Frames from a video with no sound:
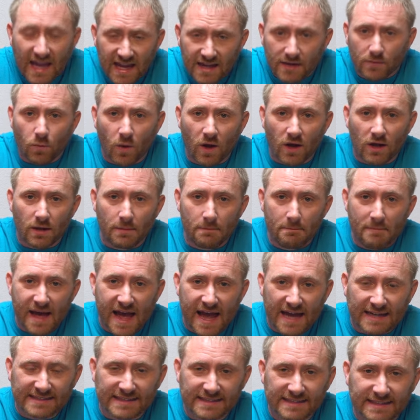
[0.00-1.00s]
Hey, welcome
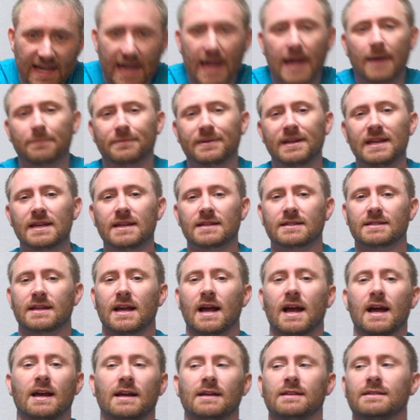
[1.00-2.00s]
back to Camp Geeks,
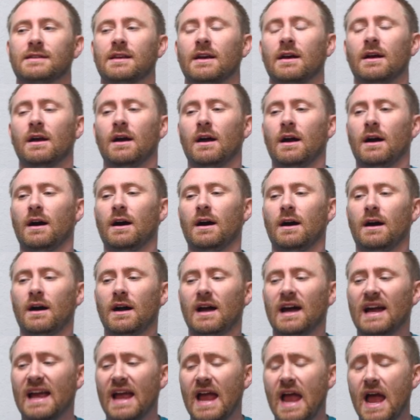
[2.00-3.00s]
guys.
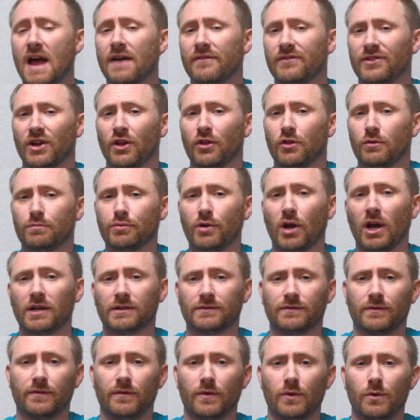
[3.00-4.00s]
I have another
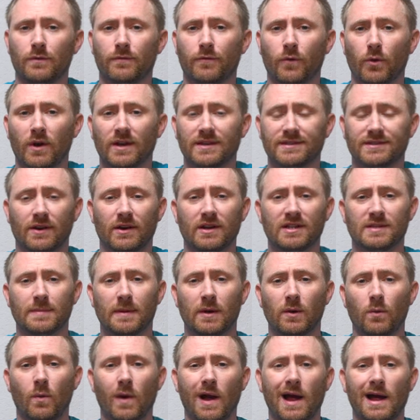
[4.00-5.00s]
product review for you. Sorry it's
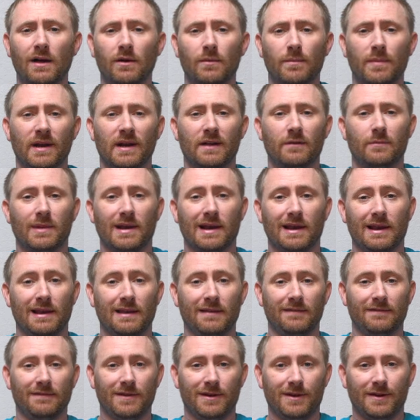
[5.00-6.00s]
been a while, but I've been
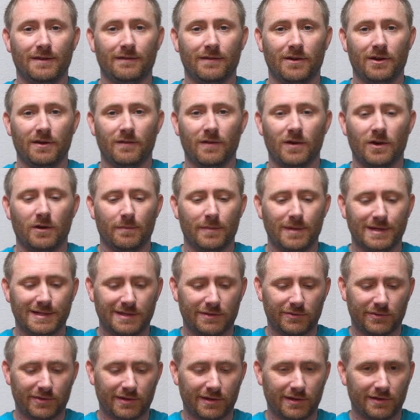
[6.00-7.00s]
very, very, very
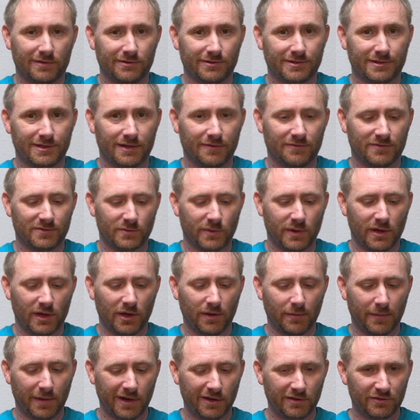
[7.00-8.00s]
busy with other stuff as well
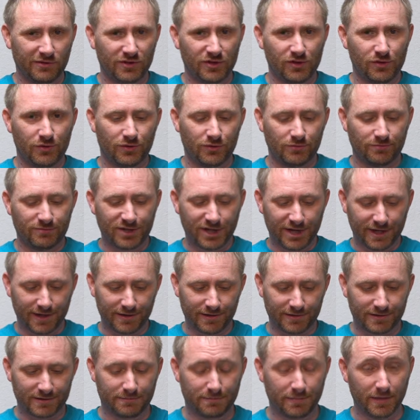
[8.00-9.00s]
on my other YouTube
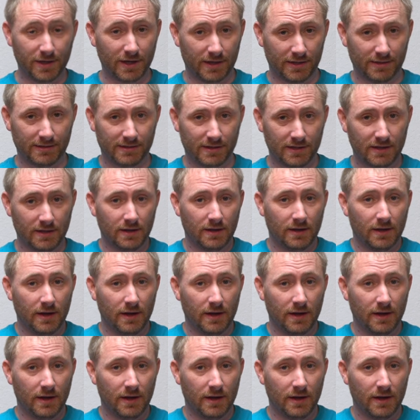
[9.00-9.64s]
channels, but